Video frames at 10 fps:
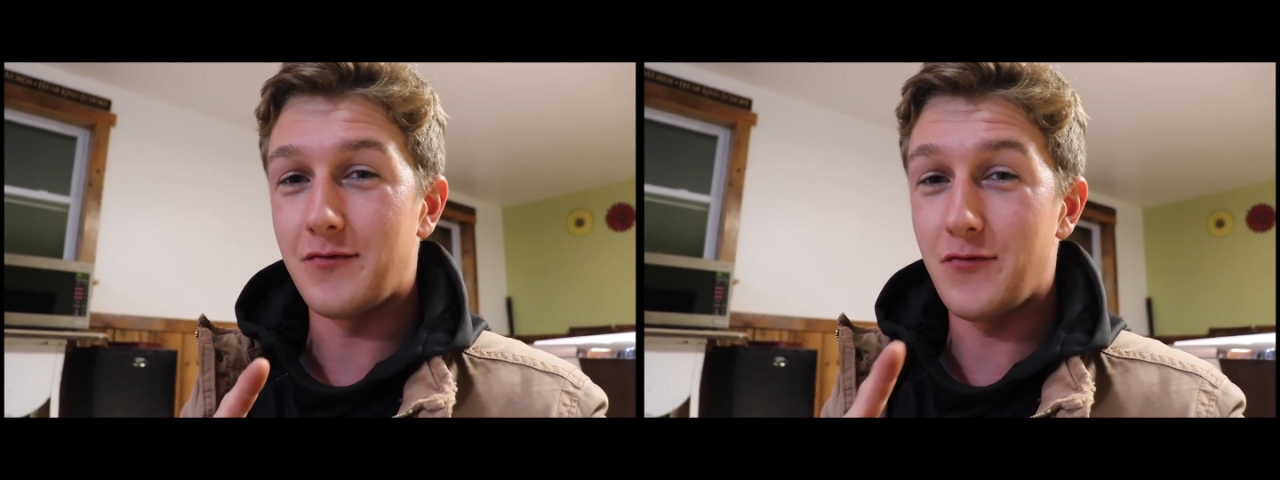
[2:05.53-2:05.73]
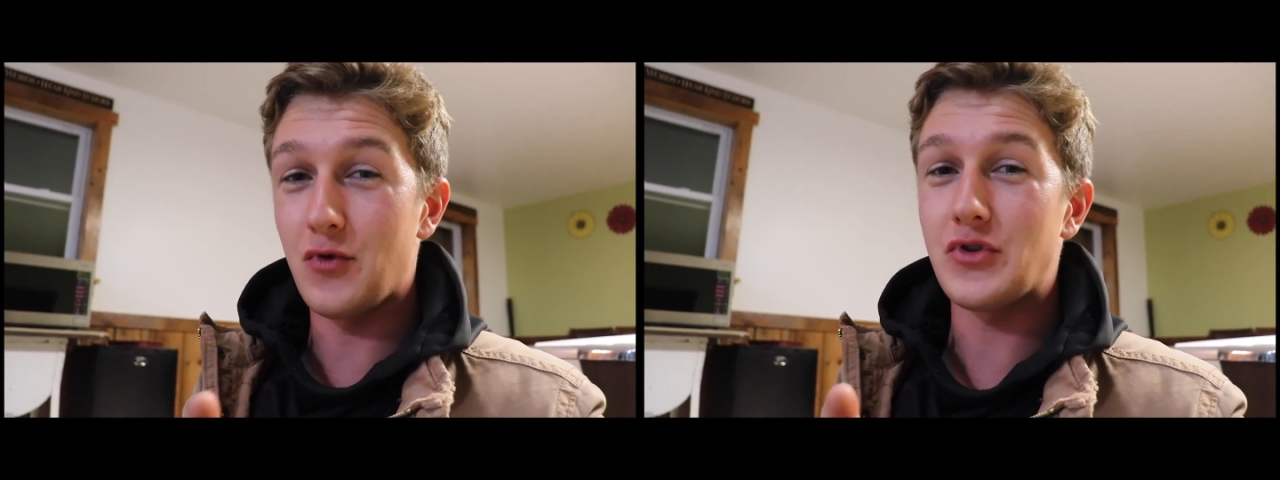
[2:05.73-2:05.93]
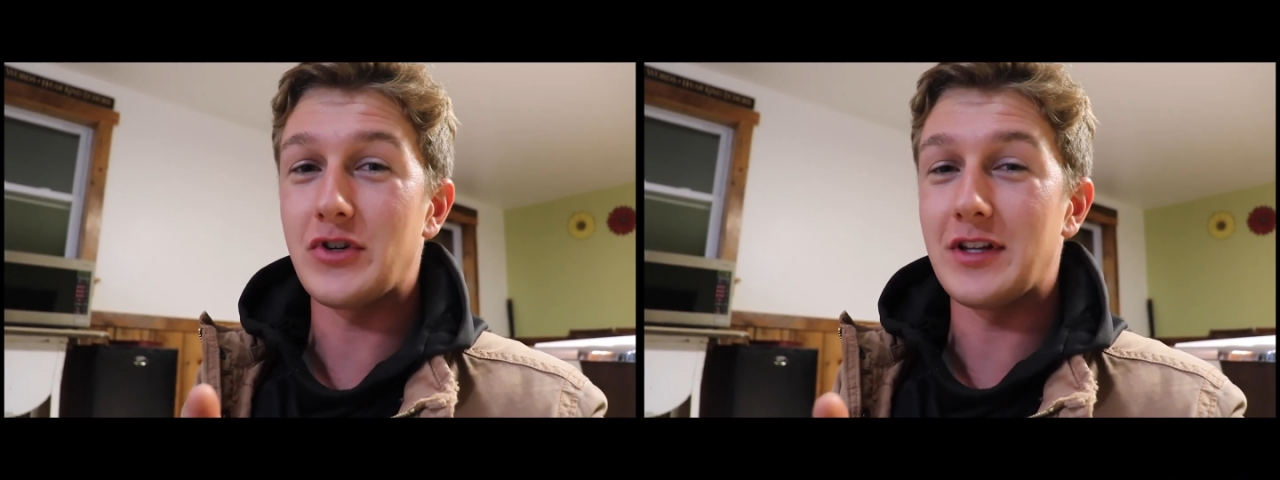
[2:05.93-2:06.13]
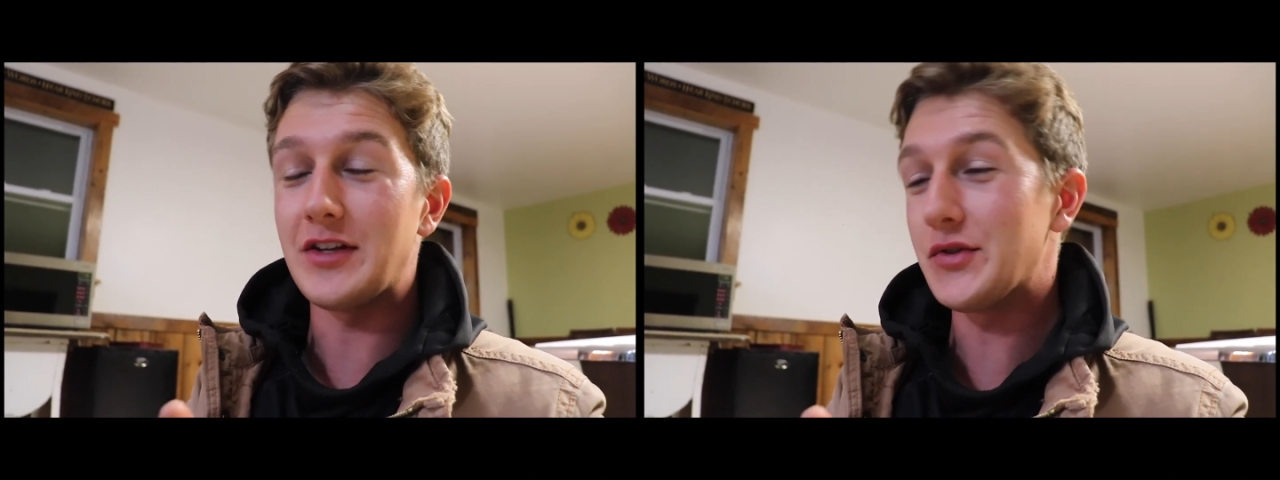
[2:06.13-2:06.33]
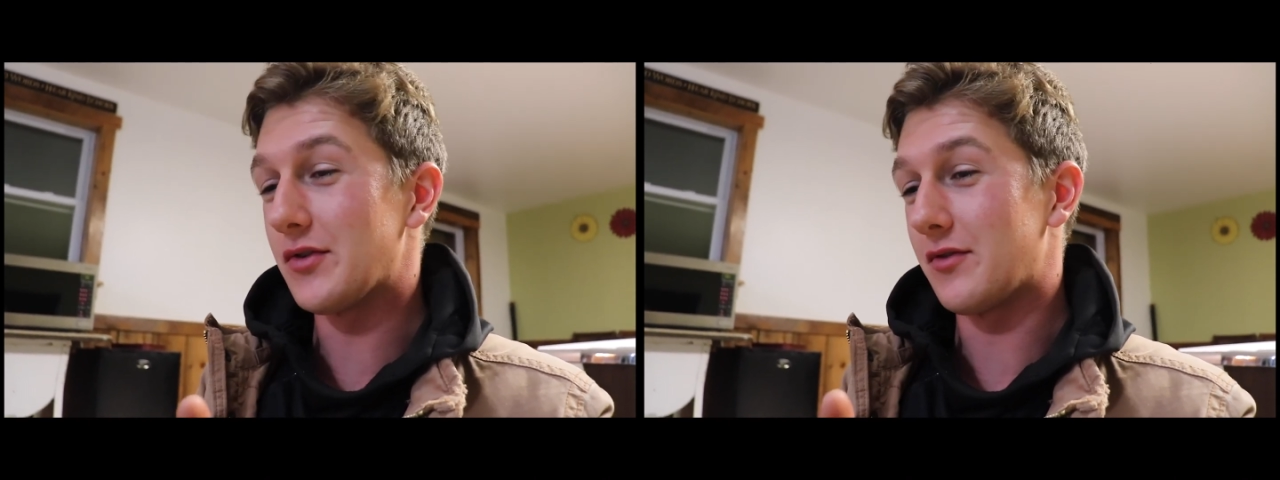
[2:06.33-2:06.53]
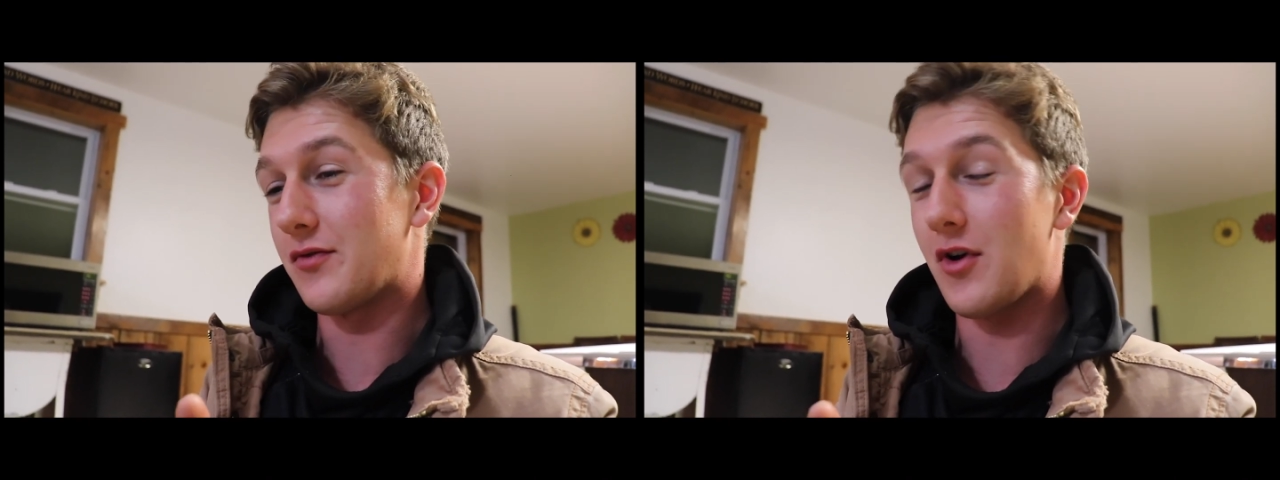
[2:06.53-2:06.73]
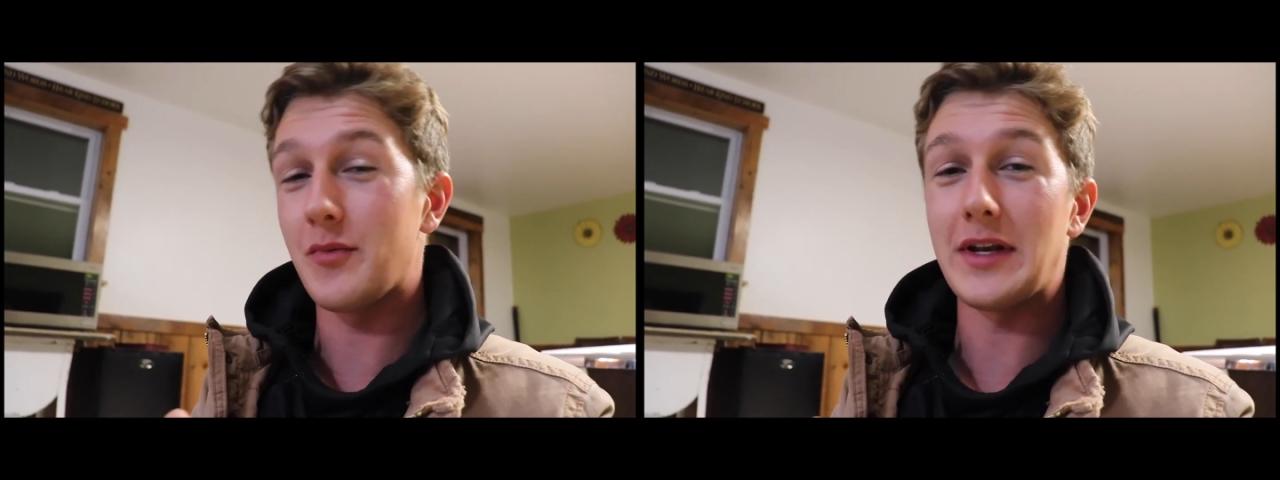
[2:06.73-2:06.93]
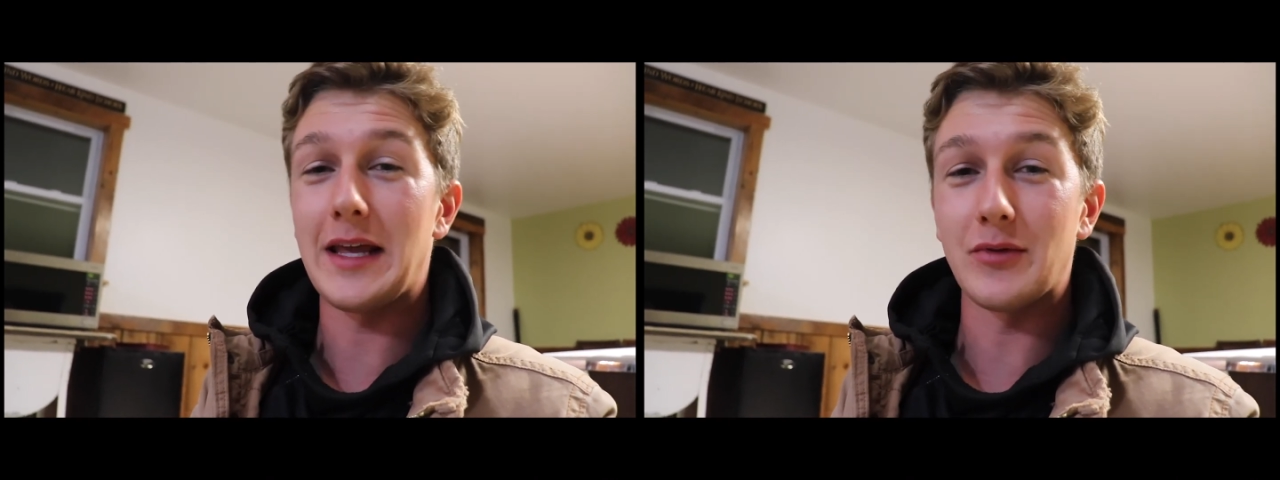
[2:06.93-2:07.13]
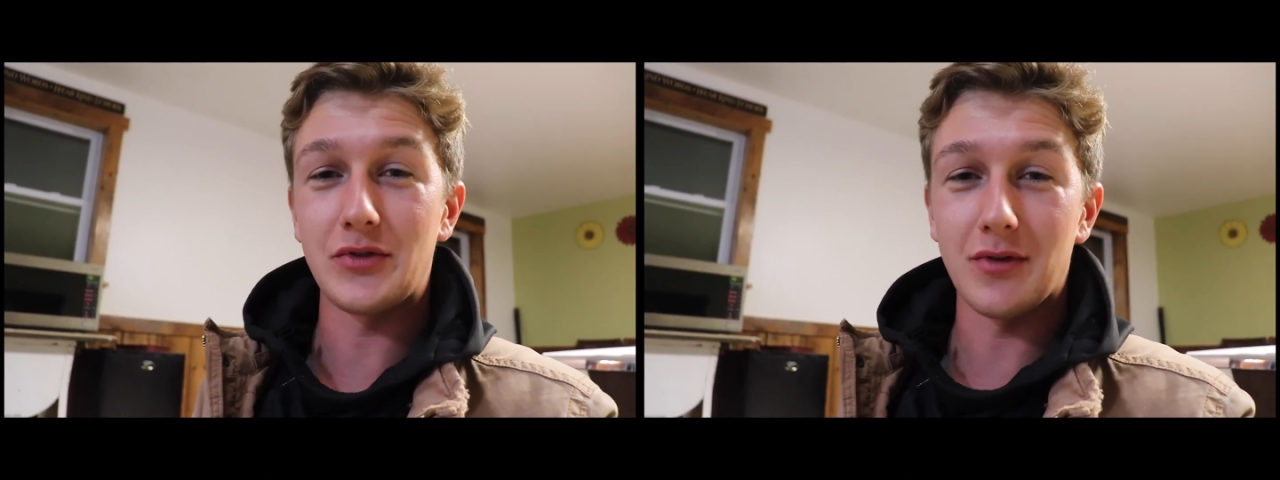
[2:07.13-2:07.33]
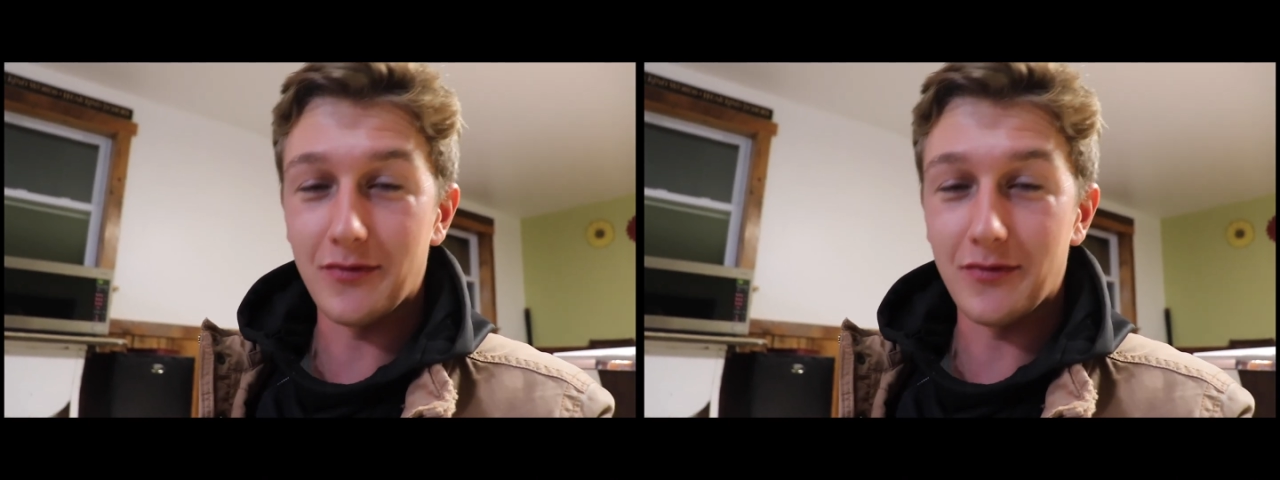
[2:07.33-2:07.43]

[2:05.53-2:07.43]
fortunately so far been able to